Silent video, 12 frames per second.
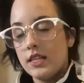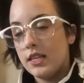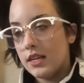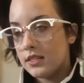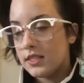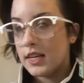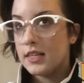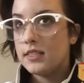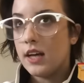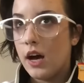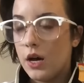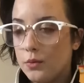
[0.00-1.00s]
This has
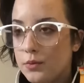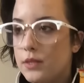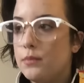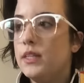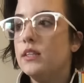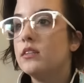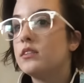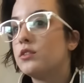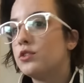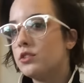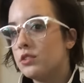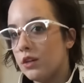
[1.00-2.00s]
helped me
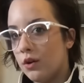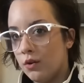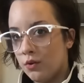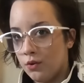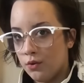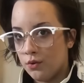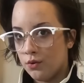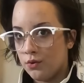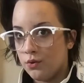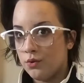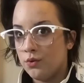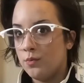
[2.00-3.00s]

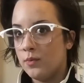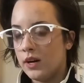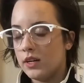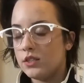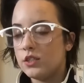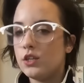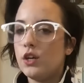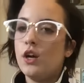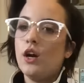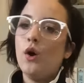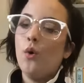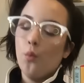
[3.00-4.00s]
so much.
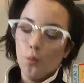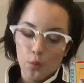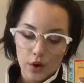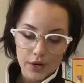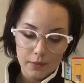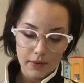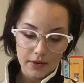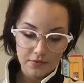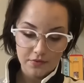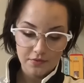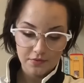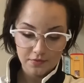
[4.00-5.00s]
One of my
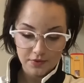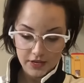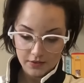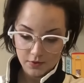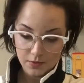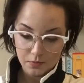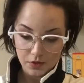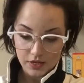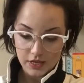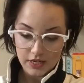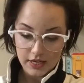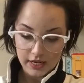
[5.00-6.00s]
favorite
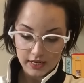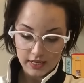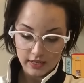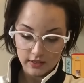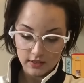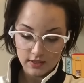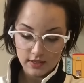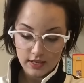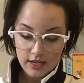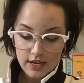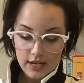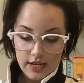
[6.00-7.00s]
breathing techniques
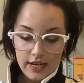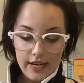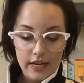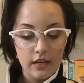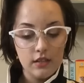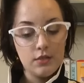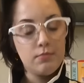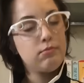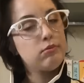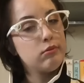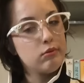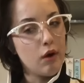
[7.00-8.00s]
is
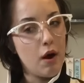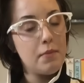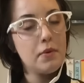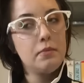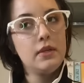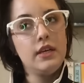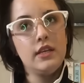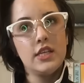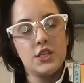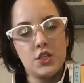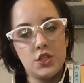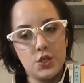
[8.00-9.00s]
probably the
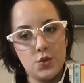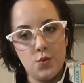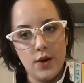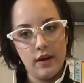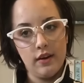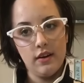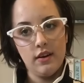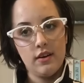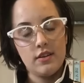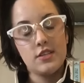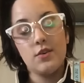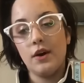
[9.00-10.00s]
square.
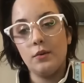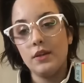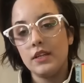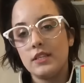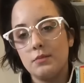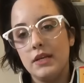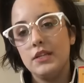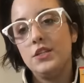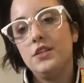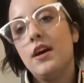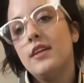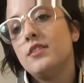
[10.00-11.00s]
So I will explain
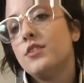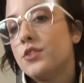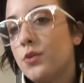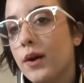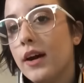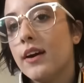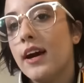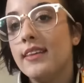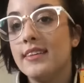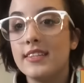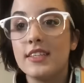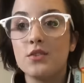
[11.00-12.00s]
to you guys the square,
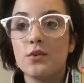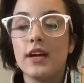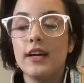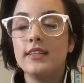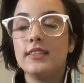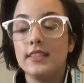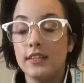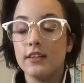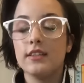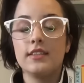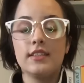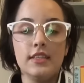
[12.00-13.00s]
and this is what I
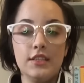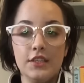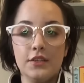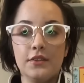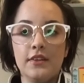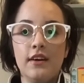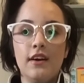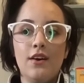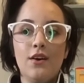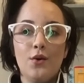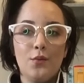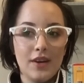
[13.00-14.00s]
seriously do
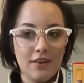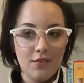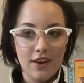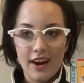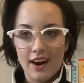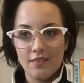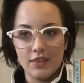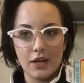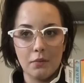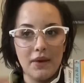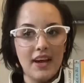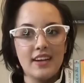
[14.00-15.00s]
whenever I have like
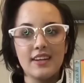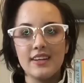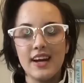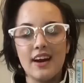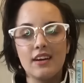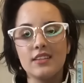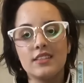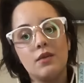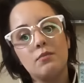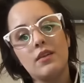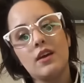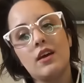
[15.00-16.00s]
a panic attack or
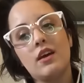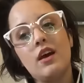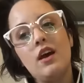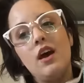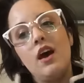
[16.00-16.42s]
something.